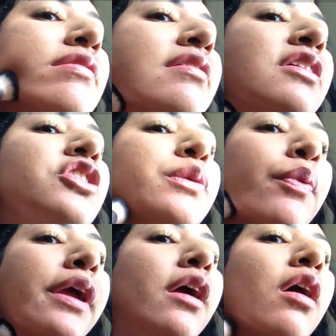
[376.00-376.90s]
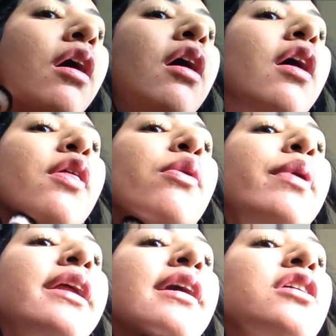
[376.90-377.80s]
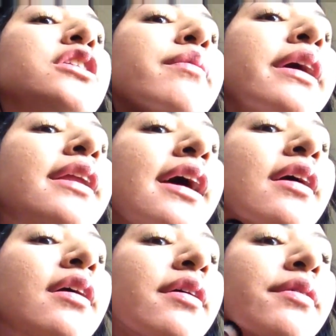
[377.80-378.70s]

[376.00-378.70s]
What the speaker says: And just bring it all the way down to my neck.